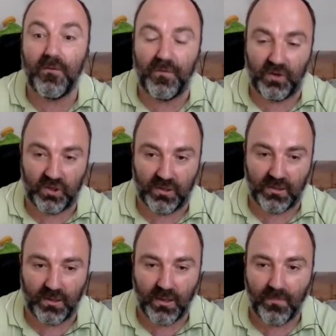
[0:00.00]
it very
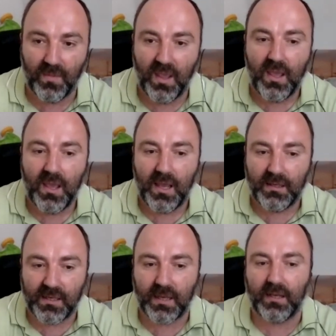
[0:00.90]
inefficiently.
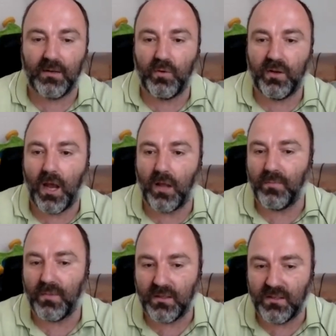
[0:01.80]
And second,
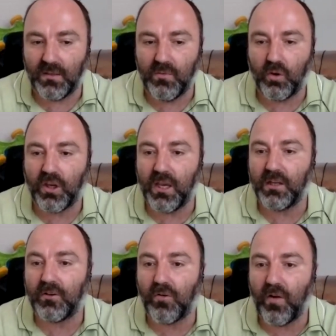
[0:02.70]
without magnesium, you
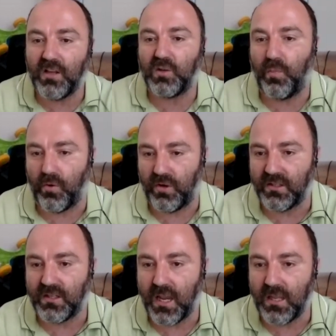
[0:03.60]
can transport
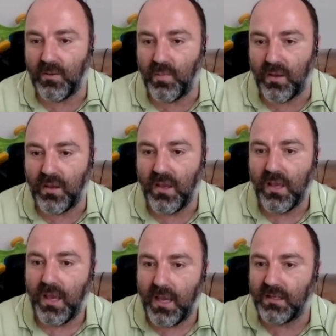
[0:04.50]
this ATP
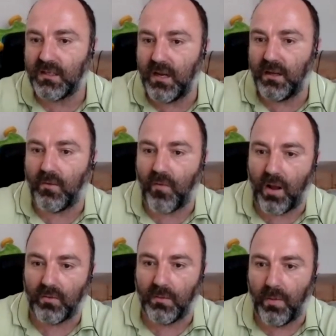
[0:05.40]
and send it
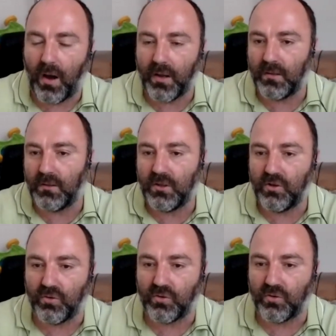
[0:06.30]
around the body and the
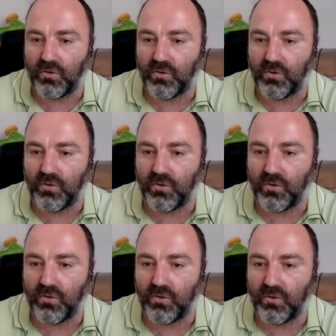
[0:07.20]
tissues where it
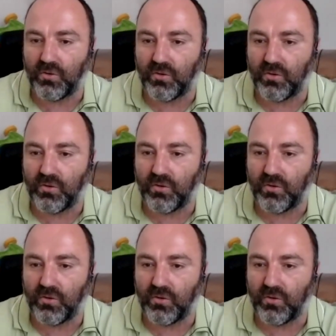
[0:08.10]
is needed.